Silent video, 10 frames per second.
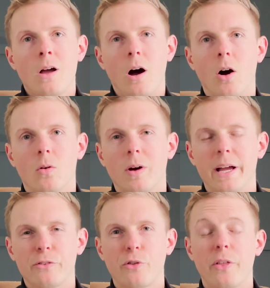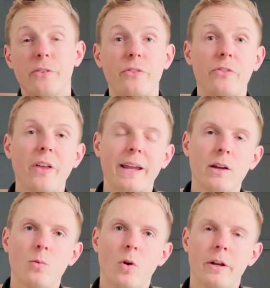All right, so the
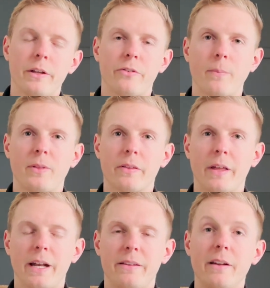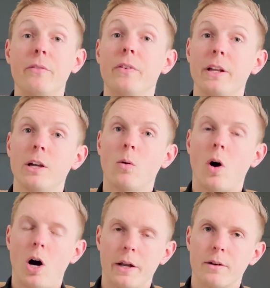second one is something that I did a video
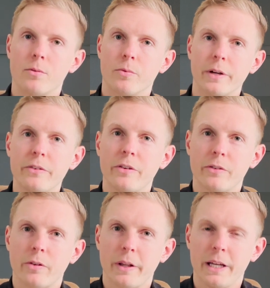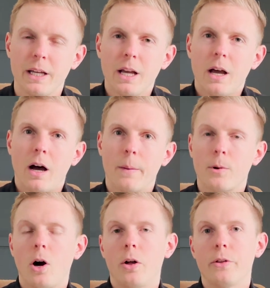on recently
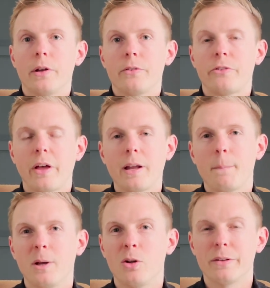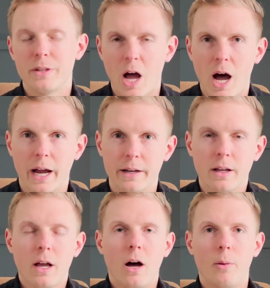called Senate Bill 9.
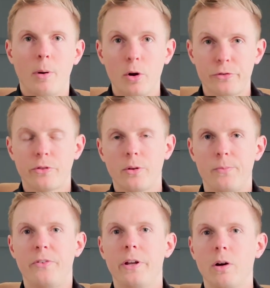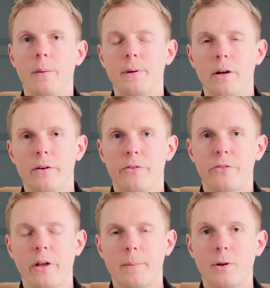I'll post the video up here. It's
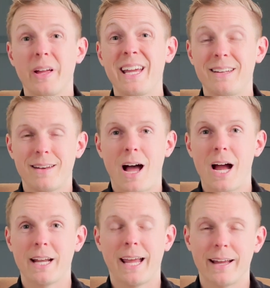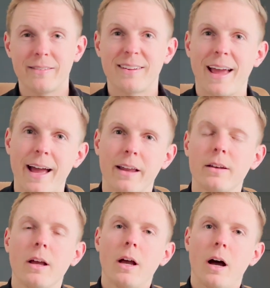Senate Bill 8, 9, and
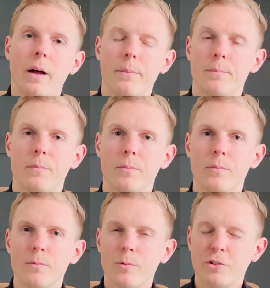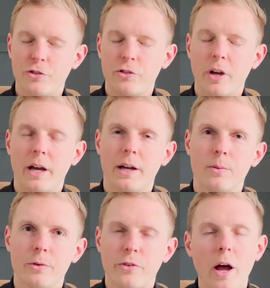10. Which
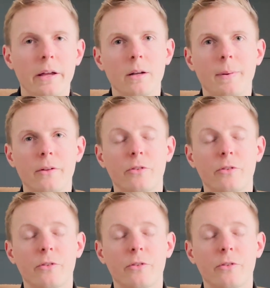was talking about